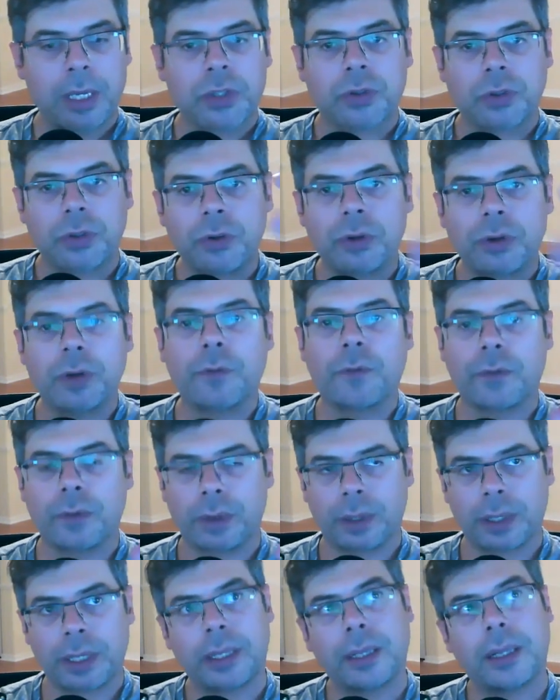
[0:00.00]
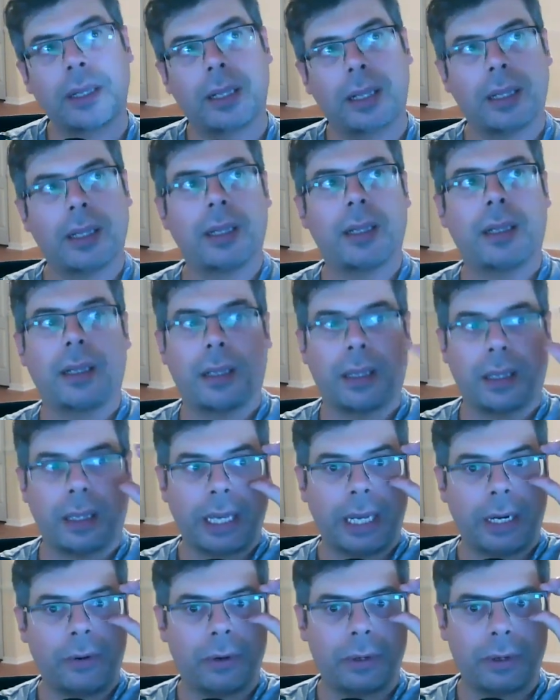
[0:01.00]
So in order
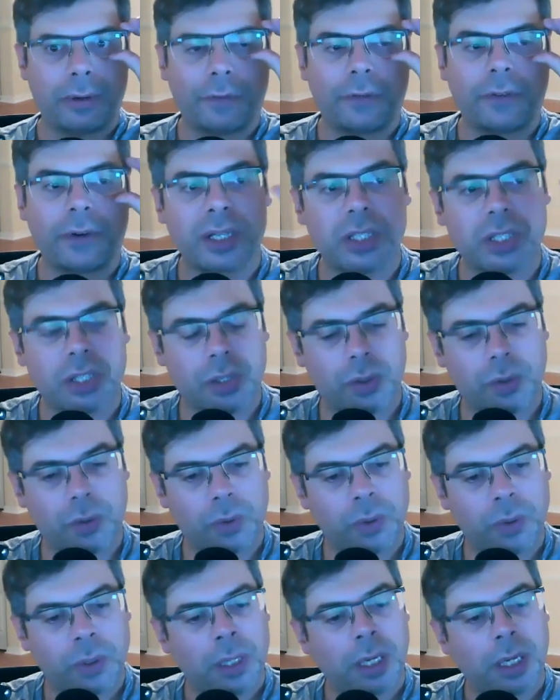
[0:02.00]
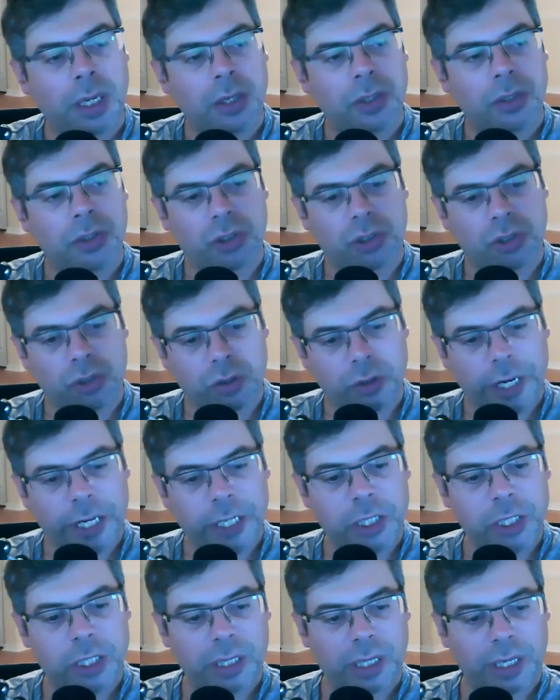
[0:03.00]
for us to
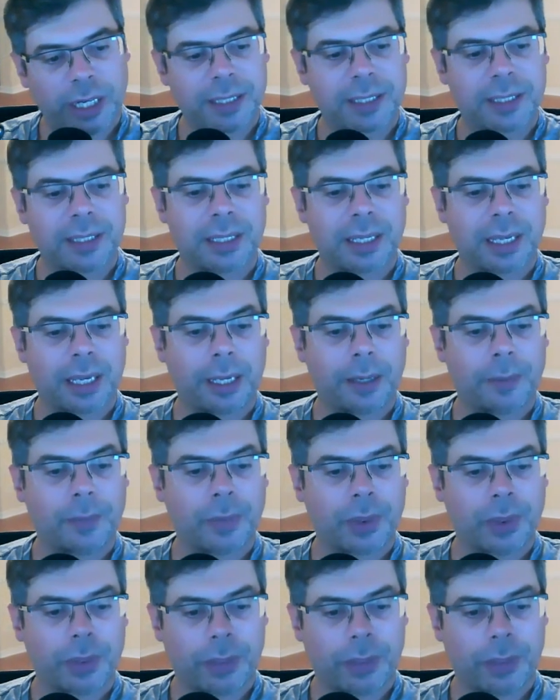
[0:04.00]
stretch, let's say